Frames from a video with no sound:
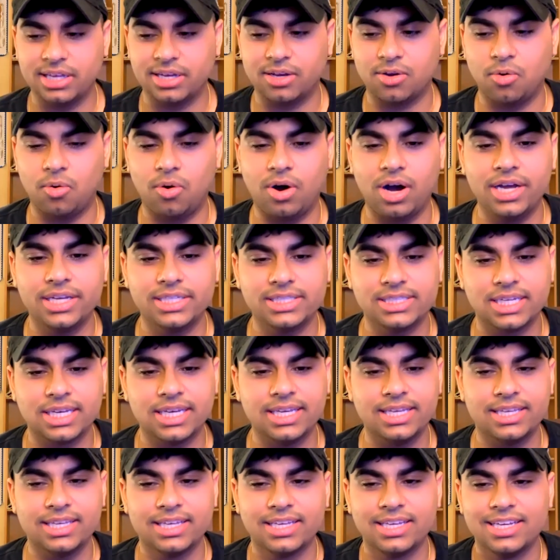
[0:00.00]
Kawhi's
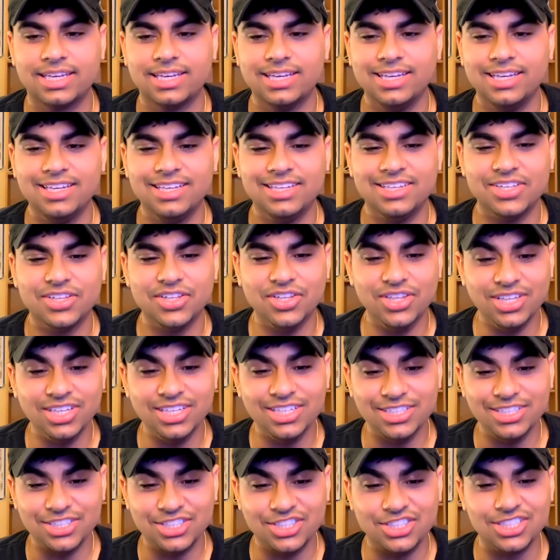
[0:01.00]
like
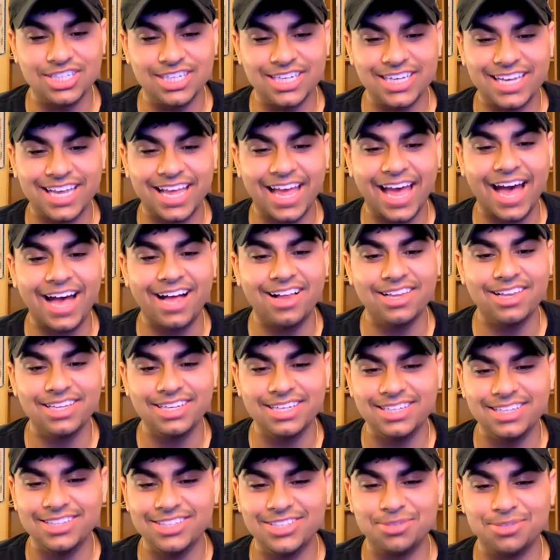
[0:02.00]
legit
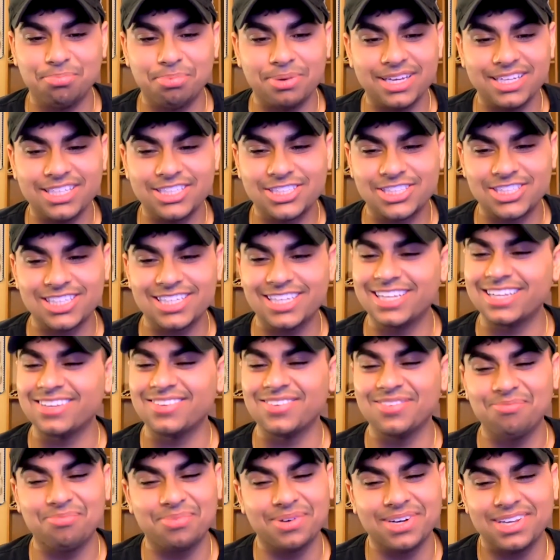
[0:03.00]
Khaled in this bitch.
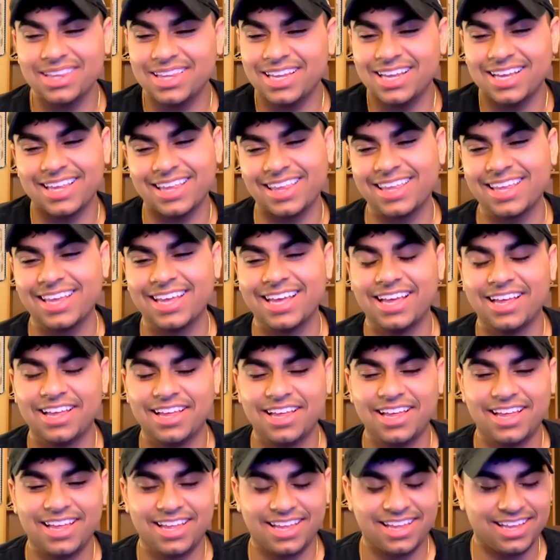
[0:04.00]
But like
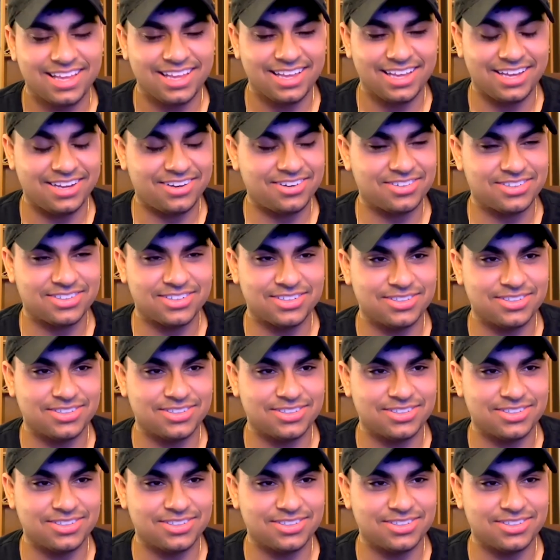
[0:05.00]
I don't know,